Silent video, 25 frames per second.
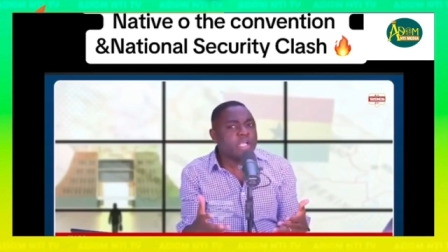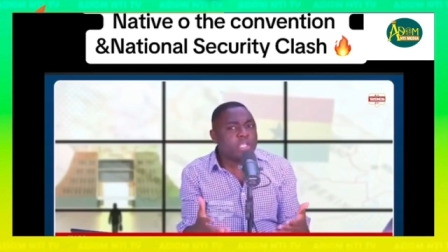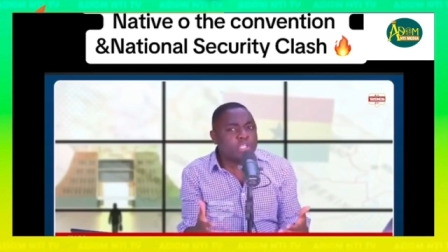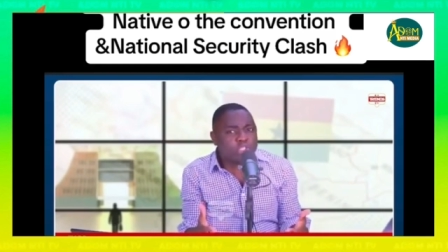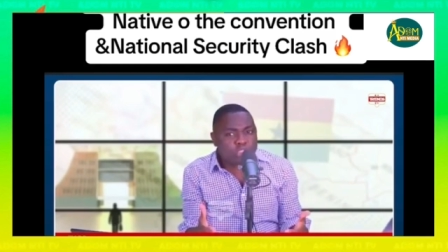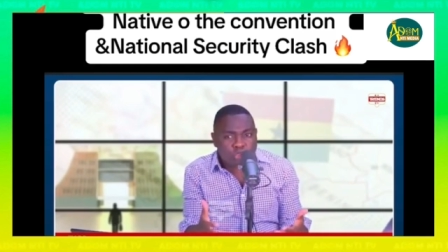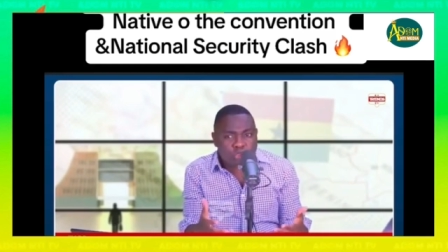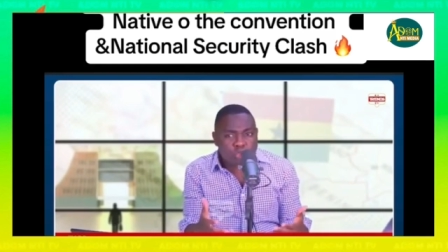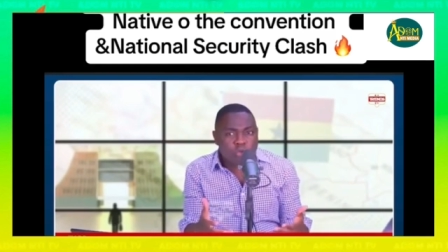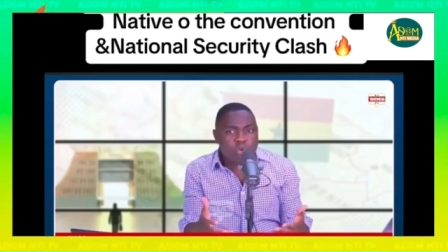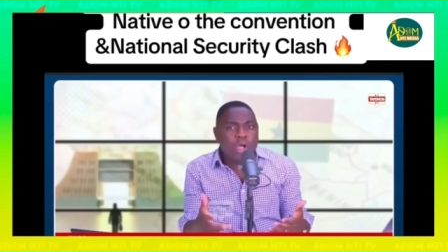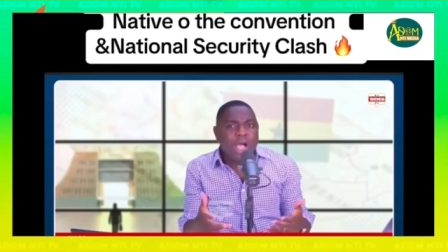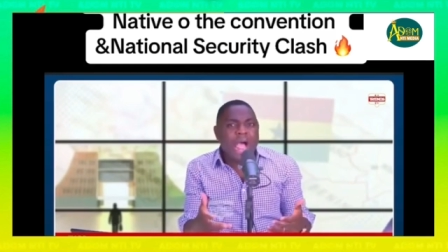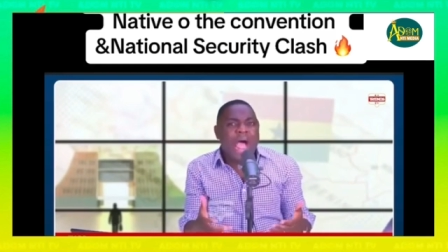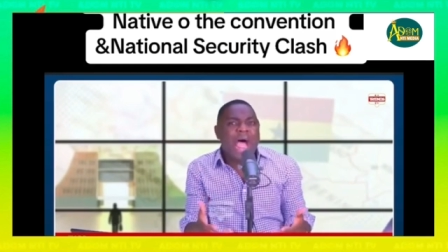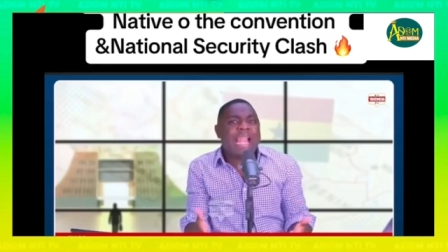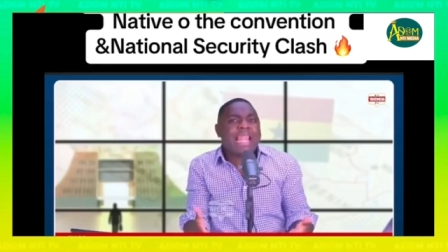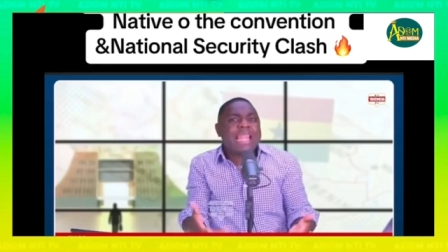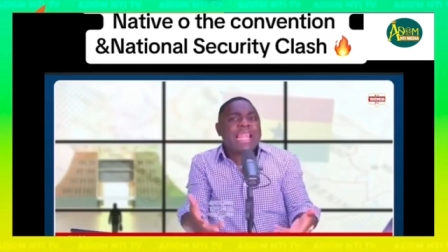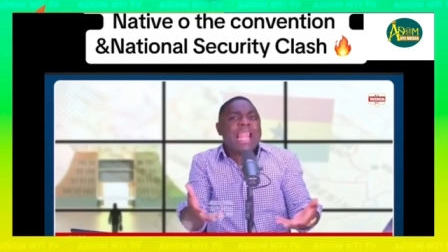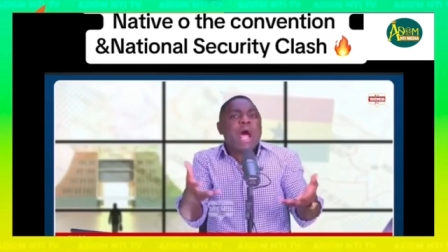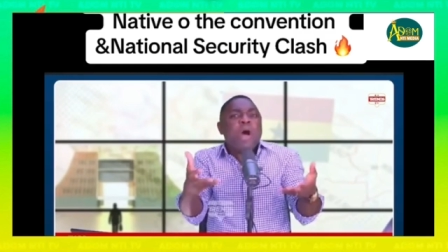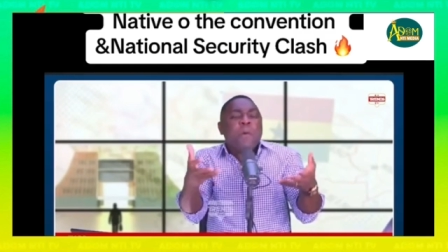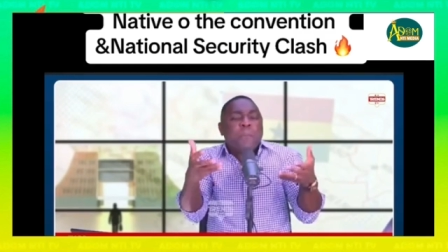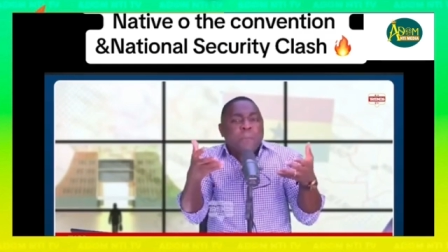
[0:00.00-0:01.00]
to
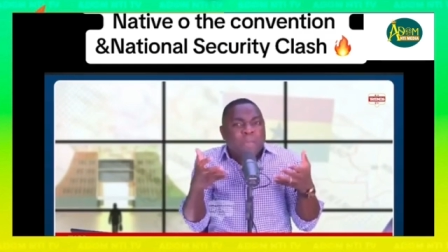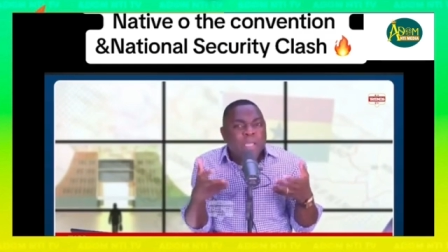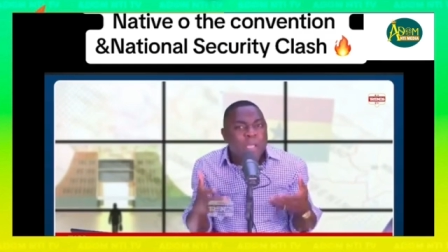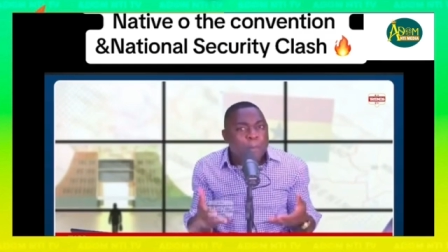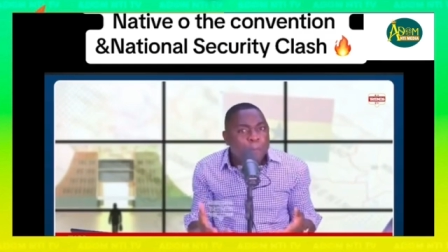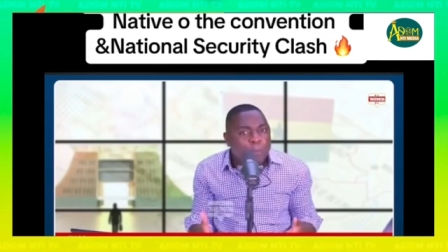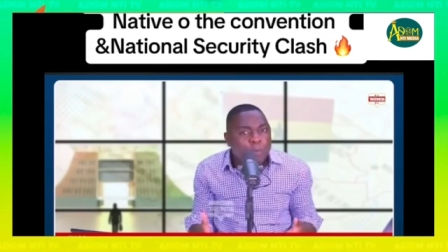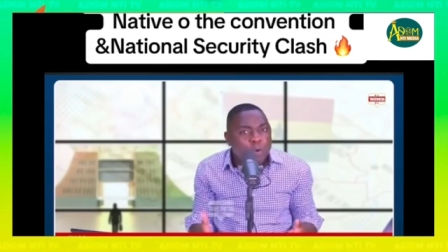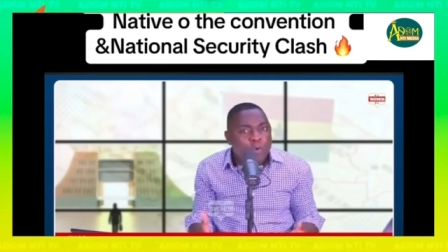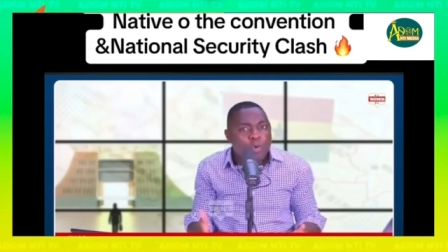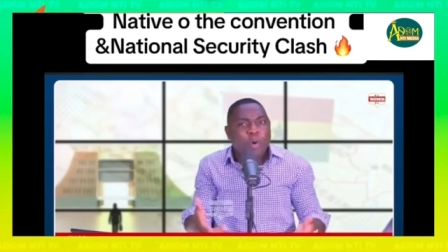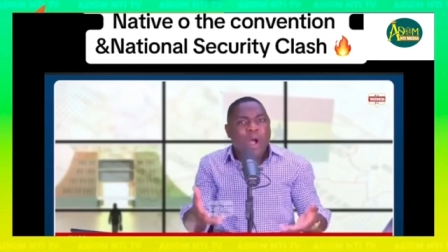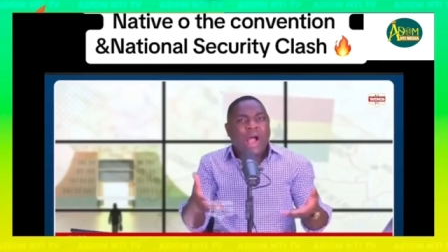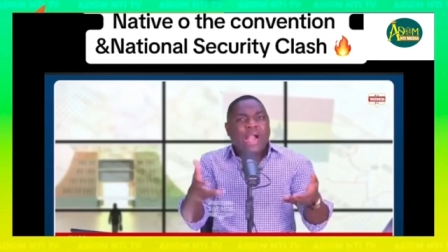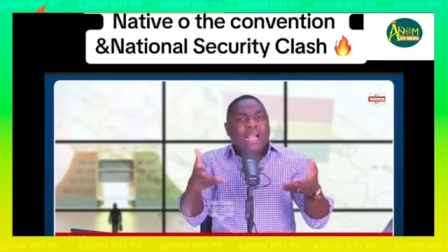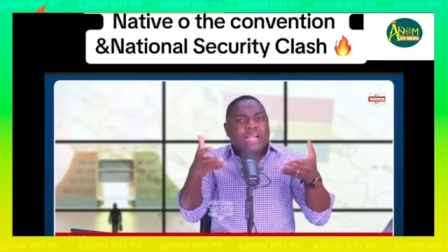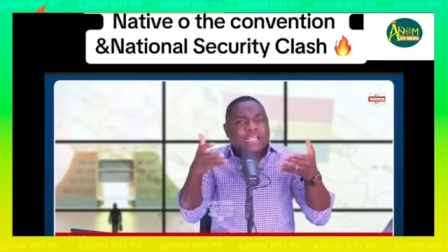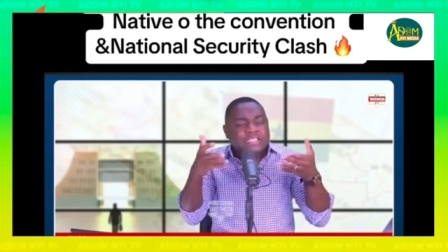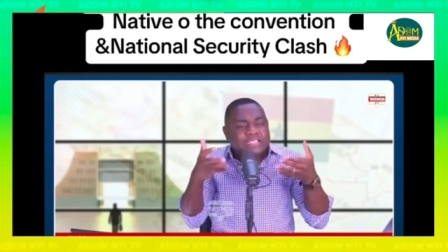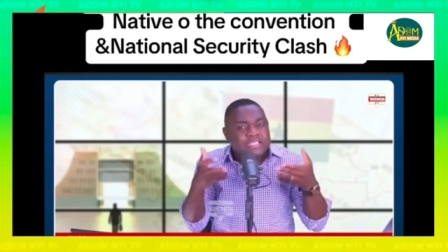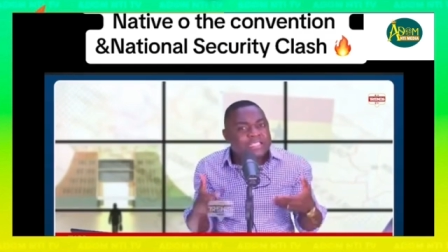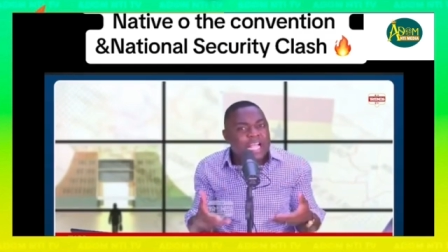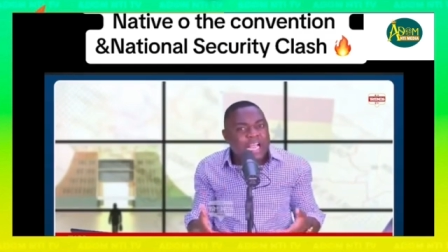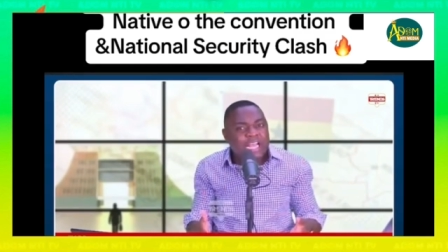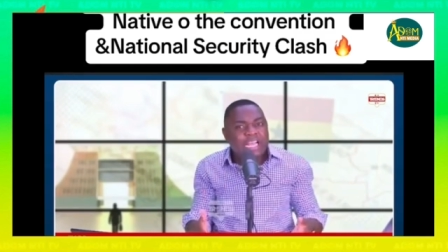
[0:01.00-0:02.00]
allow people who
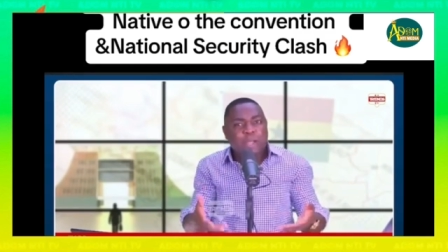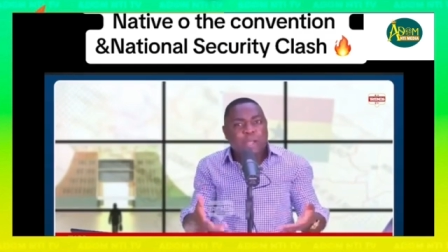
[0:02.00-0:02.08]
understand and